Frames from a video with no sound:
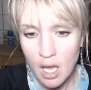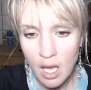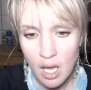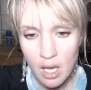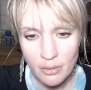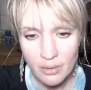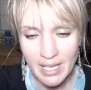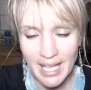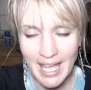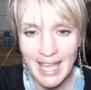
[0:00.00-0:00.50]

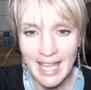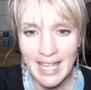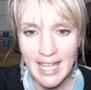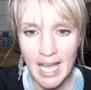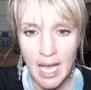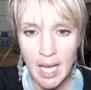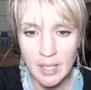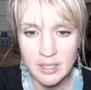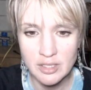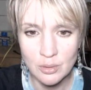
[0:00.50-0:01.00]
Okay,
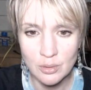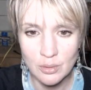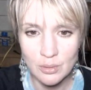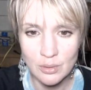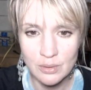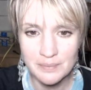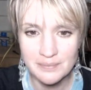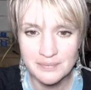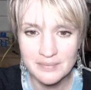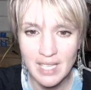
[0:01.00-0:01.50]

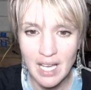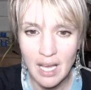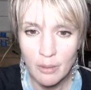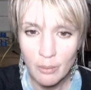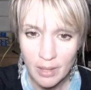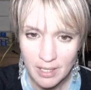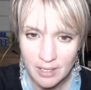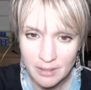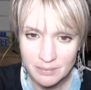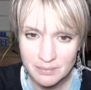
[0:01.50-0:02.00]
Atul, I
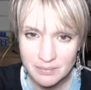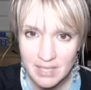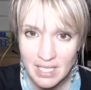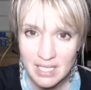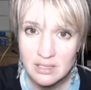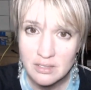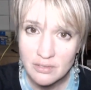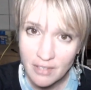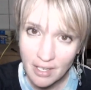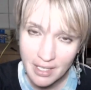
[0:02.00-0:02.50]
will.
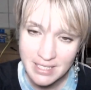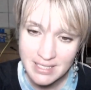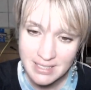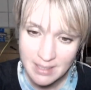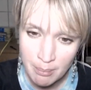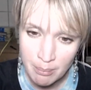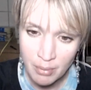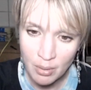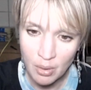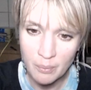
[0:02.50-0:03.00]
It's very
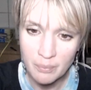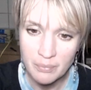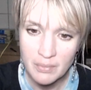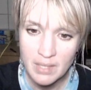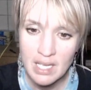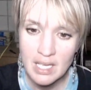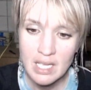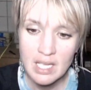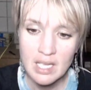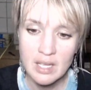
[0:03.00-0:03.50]
simple.
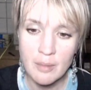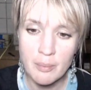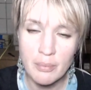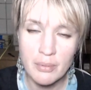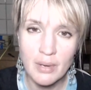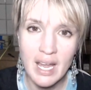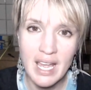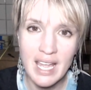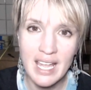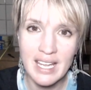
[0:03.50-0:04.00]
The
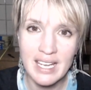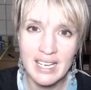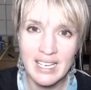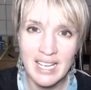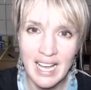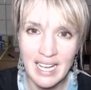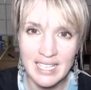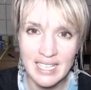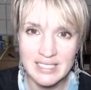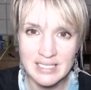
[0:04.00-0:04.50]
brain
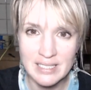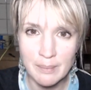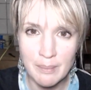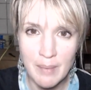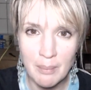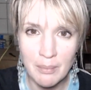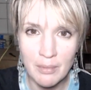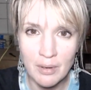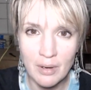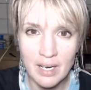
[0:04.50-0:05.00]
has the
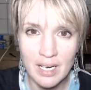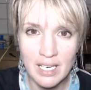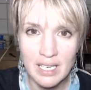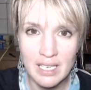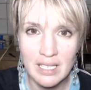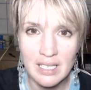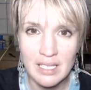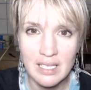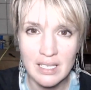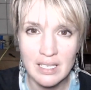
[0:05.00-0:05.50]
memory.
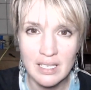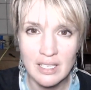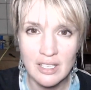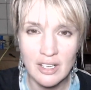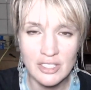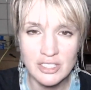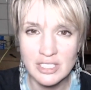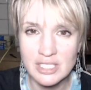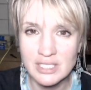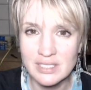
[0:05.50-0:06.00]

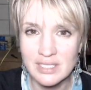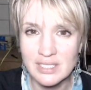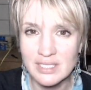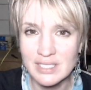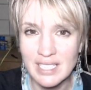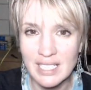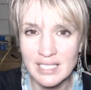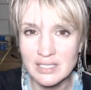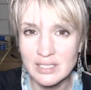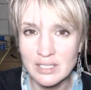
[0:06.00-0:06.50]
Consciousness
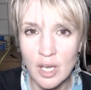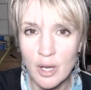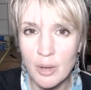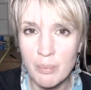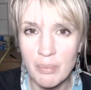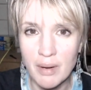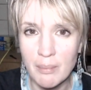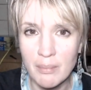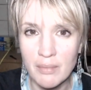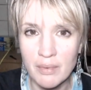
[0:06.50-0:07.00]
has no
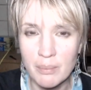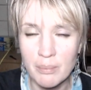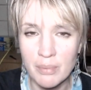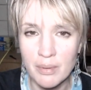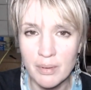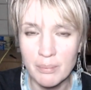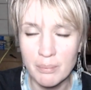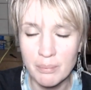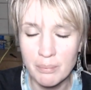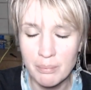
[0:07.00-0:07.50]

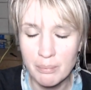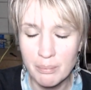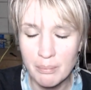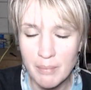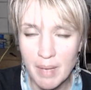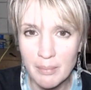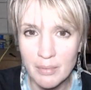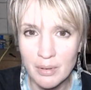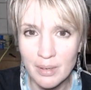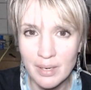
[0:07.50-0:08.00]

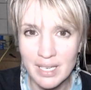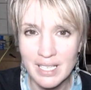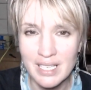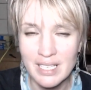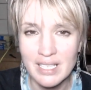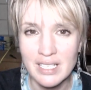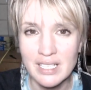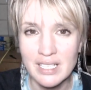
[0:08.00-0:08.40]
memory.